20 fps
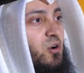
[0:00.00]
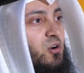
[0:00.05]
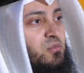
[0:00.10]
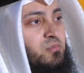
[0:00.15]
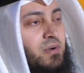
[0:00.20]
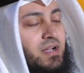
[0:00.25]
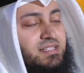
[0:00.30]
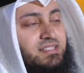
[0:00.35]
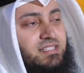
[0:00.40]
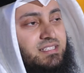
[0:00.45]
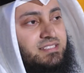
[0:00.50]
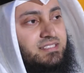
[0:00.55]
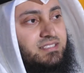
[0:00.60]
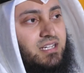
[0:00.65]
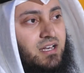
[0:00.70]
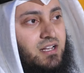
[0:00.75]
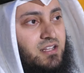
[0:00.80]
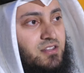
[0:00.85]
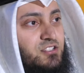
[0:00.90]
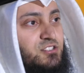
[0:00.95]
Almighty
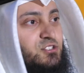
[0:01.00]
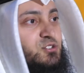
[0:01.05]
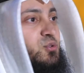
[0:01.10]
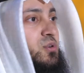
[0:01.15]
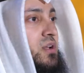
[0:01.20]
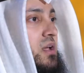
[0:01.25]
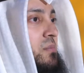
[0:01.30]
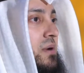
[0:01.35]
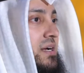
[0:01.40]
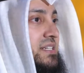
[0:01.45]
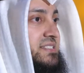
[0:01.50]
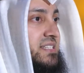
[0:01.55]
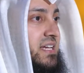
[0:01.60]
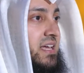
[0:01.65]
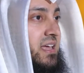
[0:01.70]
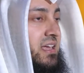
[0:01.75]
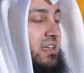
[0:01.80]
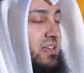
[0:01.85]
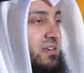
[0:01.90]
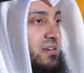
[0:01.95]
started the surah by
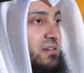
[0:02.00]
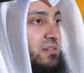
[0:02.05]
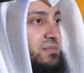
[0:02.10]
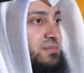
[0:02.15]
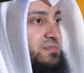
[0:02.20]
saying,